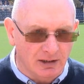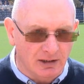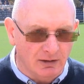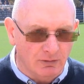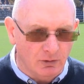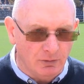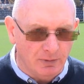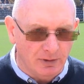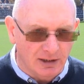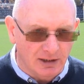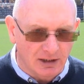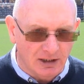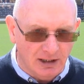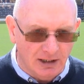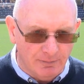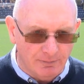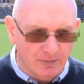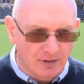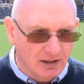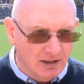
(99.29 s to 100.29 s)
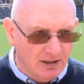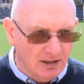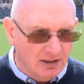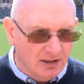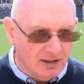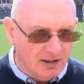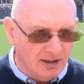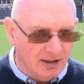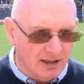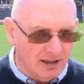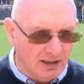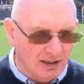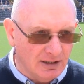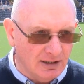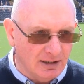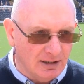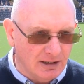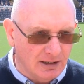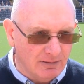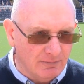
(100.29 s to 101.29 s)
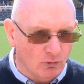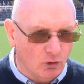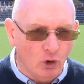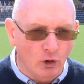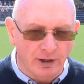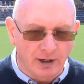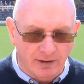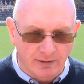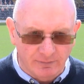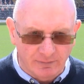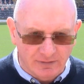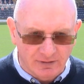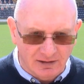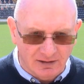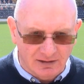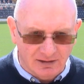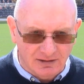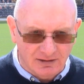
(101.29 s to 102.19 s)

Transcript: and it would be a great Eh, honour eh,